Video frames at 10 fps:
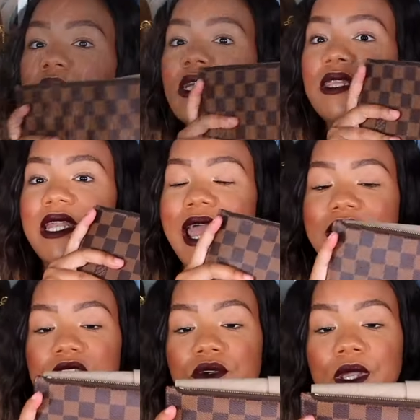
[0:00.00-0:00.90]
The
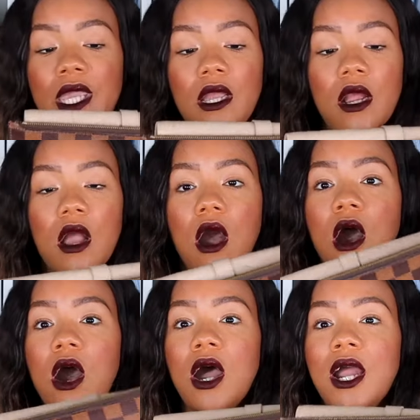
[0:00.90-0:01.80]
next two here
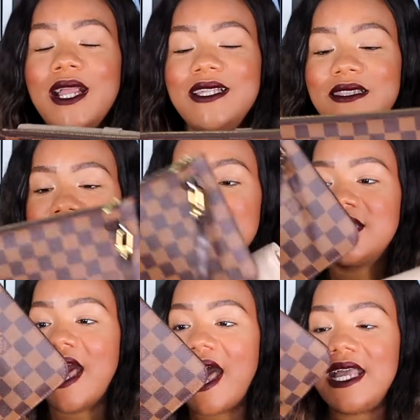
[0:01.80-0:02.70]
are these
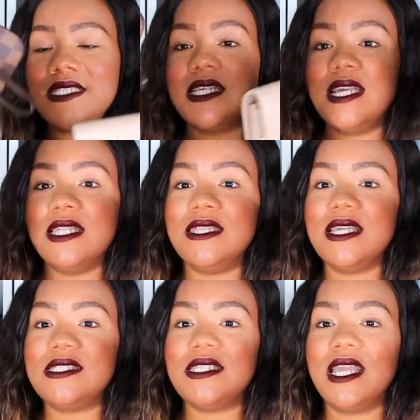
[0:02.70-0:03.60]
guys.
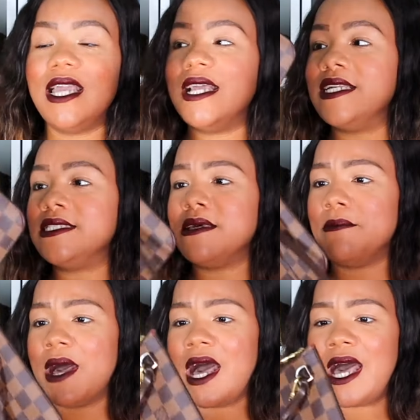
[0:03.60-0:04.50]
This is
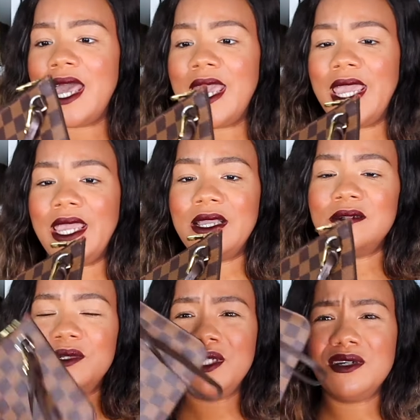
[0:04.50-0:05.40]
my,
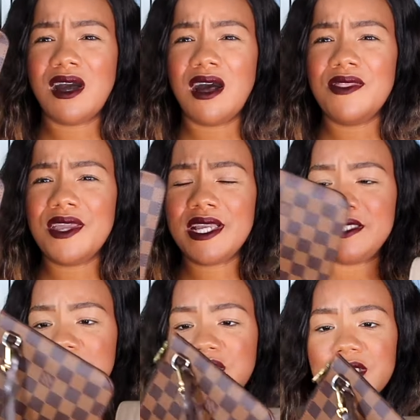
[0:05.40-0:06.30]
what do you call
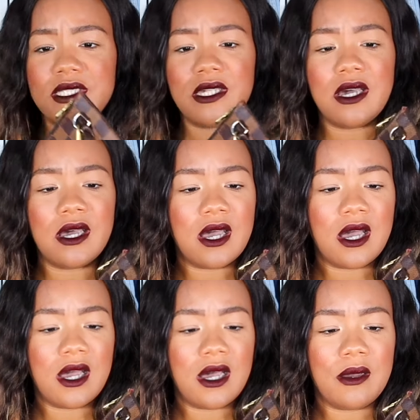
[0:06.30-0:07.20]
this? Just the,
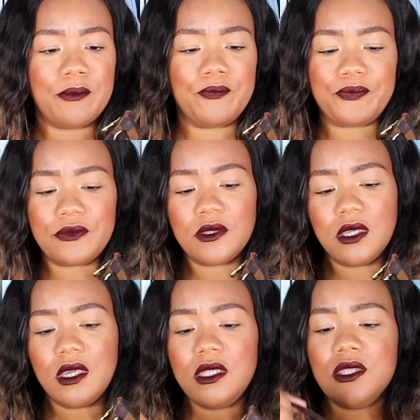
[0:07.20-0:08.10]
um,
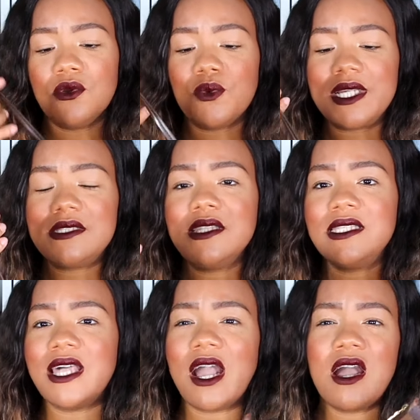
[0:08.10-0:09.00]
the
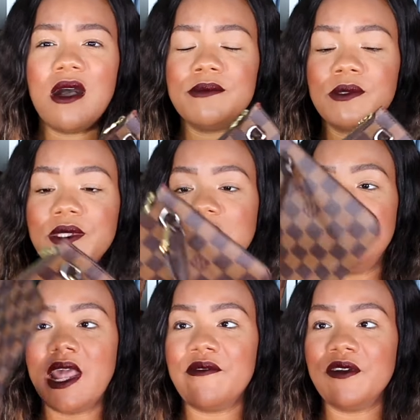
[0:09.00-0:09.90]
wristlet that comes with the
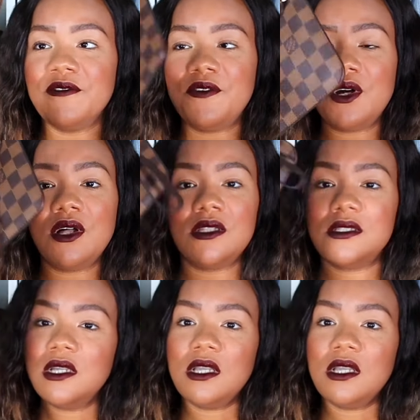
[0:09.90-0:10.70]
Neverfull,